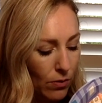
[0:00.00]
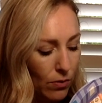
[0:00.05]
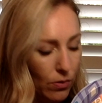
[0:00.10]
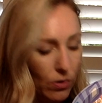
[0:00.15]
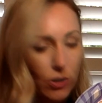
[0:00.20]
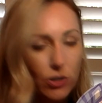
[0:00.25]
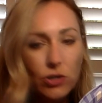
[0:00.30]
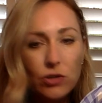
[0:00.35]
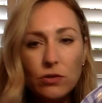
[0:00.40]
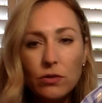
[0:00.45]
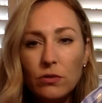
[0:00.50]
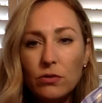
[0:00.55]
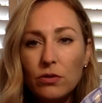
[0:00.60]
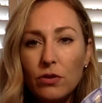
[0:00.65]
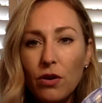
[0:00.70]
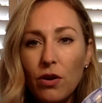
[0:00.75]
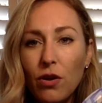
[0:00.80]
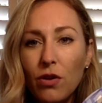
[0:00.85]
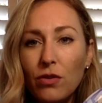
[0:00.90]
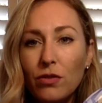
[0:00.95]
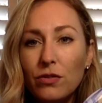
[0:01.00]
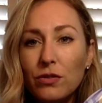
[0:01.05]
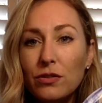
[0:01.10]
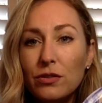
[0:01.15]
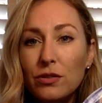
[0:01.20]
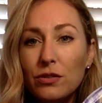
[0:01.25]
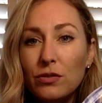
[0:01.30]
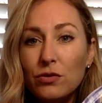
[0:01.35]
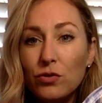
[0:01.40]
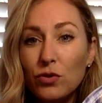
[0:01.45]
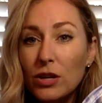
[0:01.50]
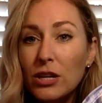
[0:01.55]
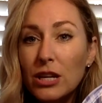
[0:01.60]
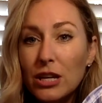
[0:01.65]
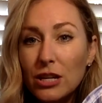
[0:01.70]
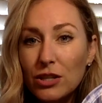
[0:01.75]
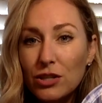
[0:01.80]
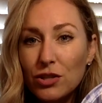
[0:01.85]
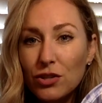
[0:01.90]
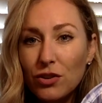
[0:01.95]
orange, those are all
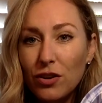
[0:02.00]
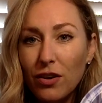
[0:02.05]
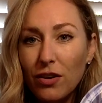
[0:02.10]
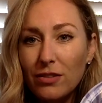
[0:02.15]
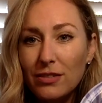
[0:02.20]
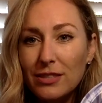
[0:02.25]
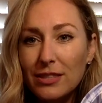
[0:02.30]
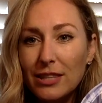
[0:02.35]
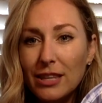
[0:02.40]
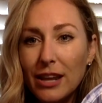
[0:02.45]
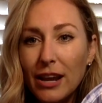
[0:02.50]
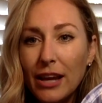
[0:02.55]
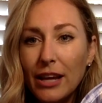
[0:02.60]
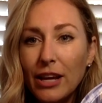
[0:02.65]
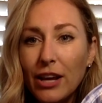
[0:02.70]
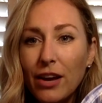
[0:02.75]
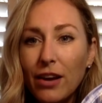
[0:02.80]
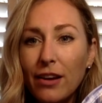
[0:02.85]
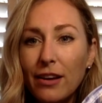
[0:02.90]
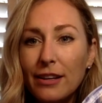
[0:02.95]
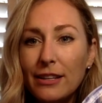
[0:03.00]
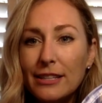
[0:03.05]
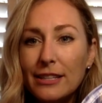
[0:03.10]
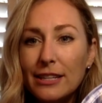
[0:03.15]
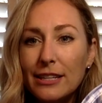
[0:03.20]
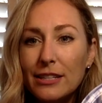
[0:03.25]
drinking straws that I cut